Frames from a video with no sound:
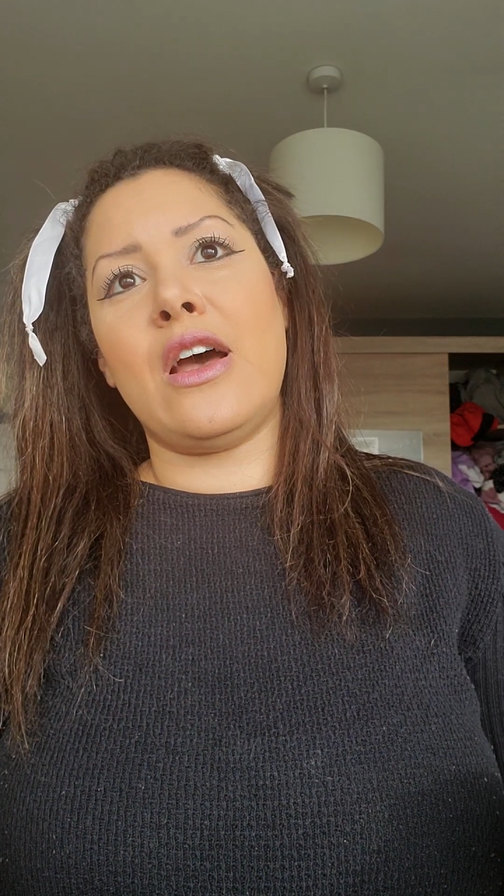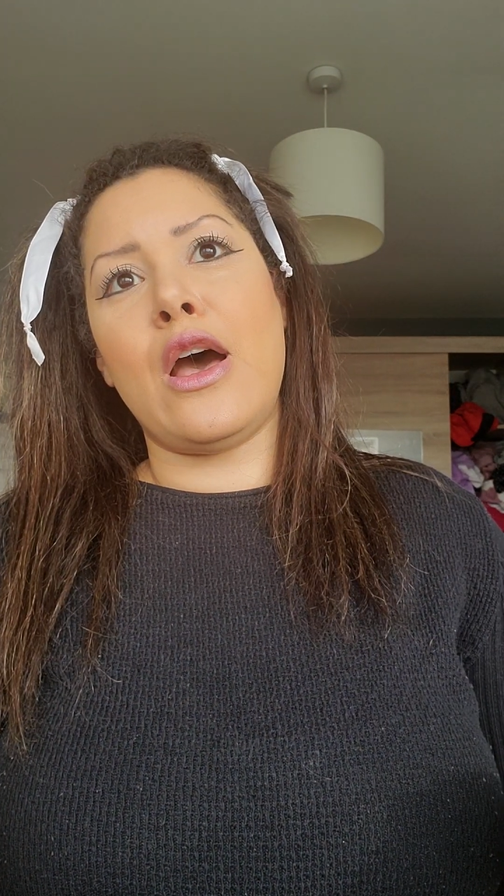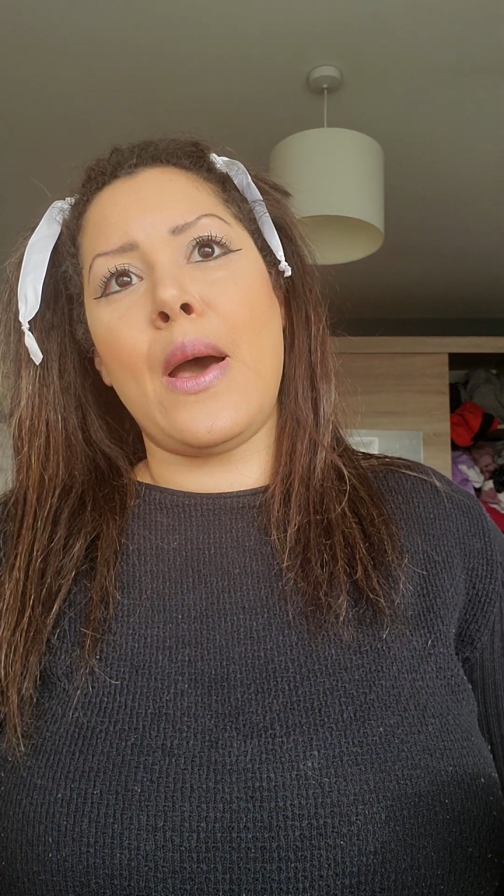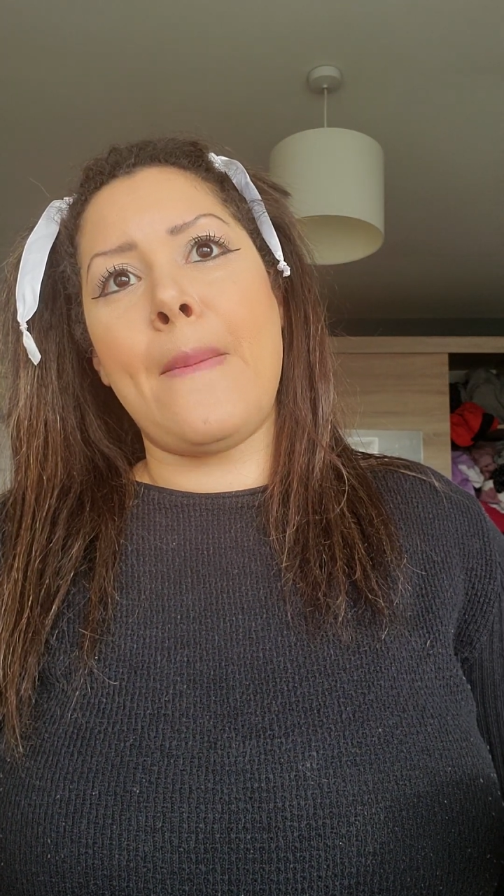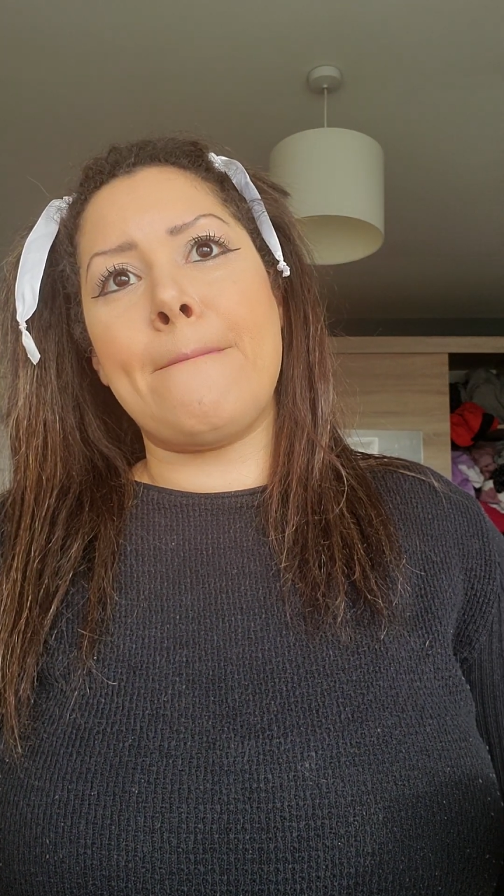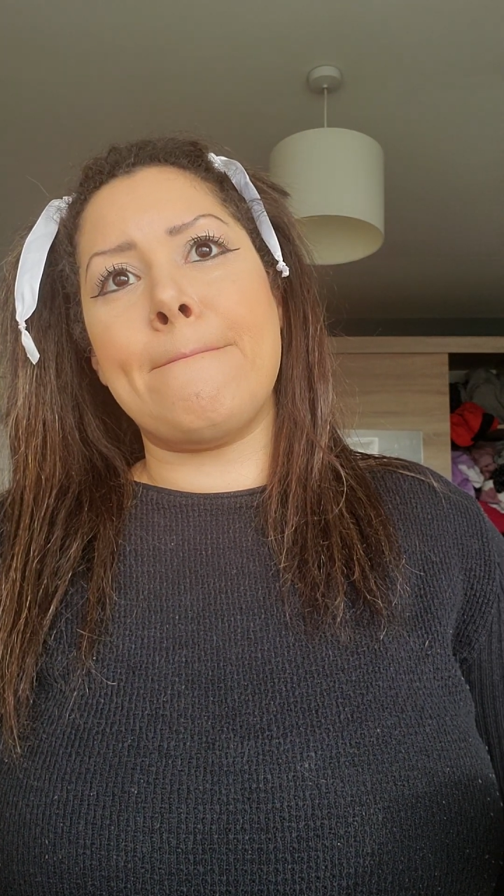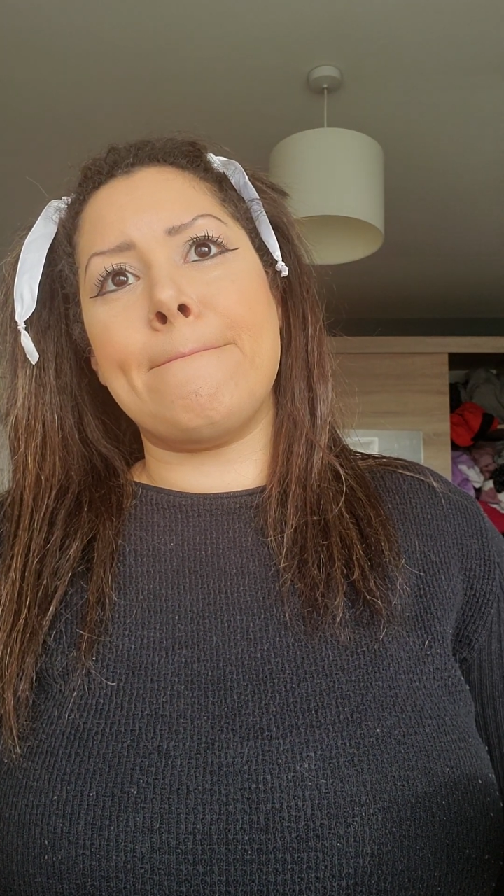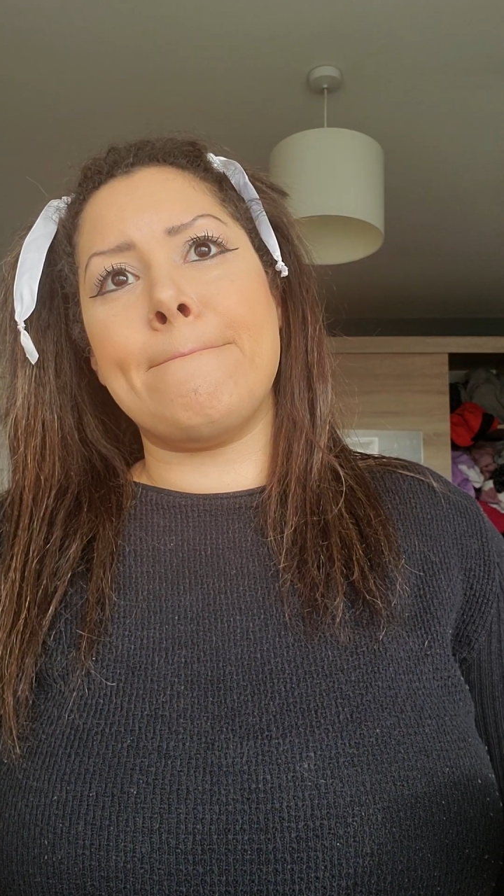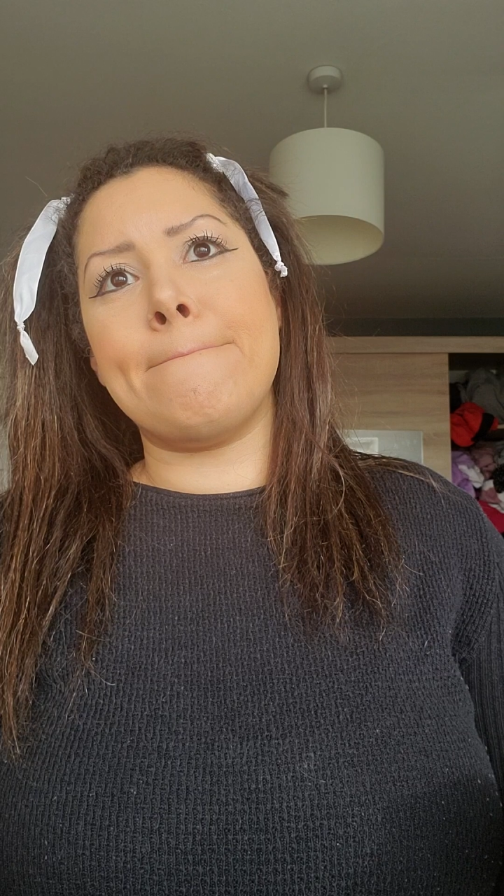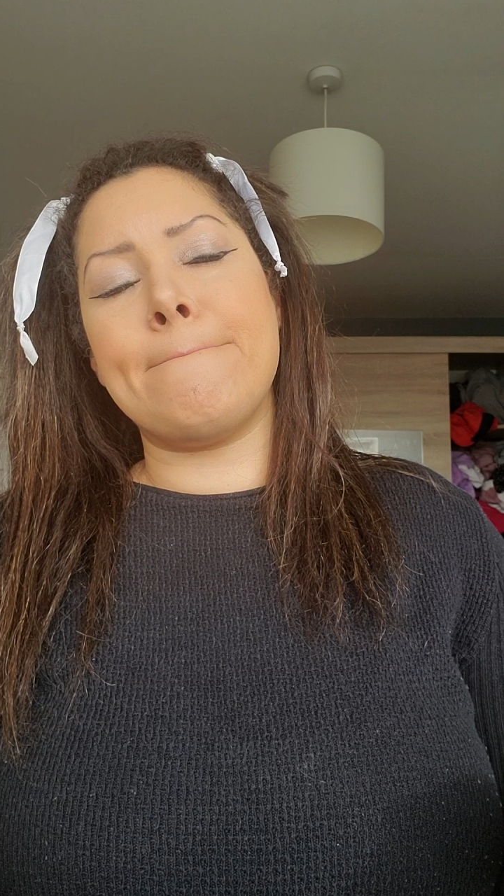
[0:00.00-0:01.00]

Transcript: Obviously